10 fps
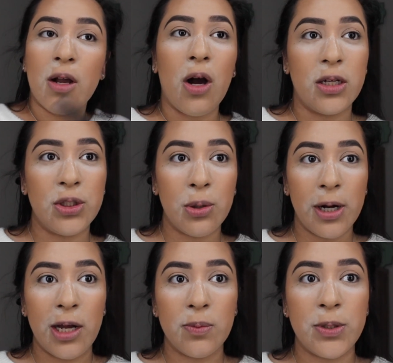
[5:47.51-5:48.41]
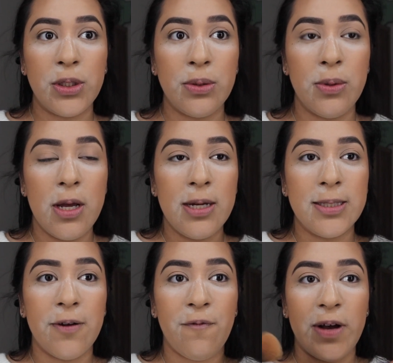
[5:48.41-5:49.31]
Contour helps you
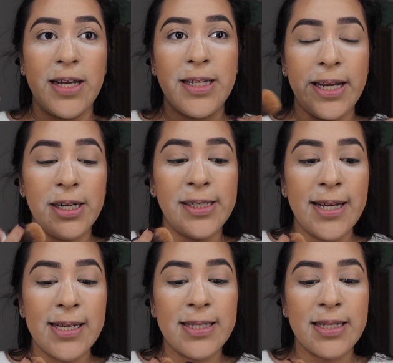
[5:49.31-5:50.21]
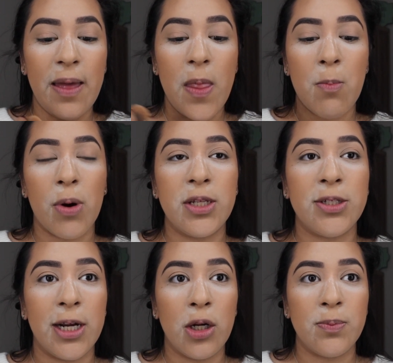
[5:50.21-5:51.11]
define the areas, and then
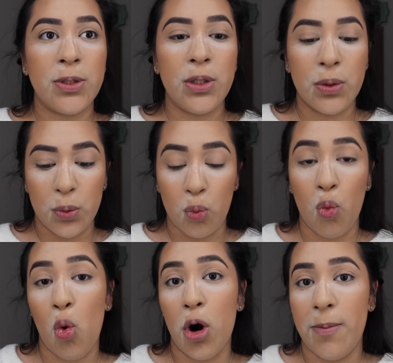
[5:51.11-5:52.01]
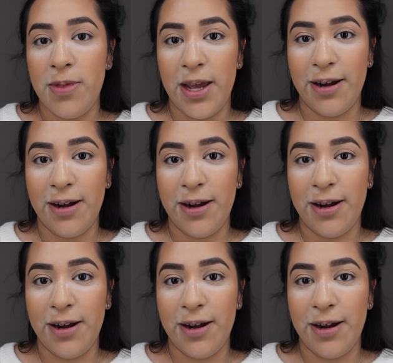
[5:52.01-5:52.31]
bronzer helps you warm the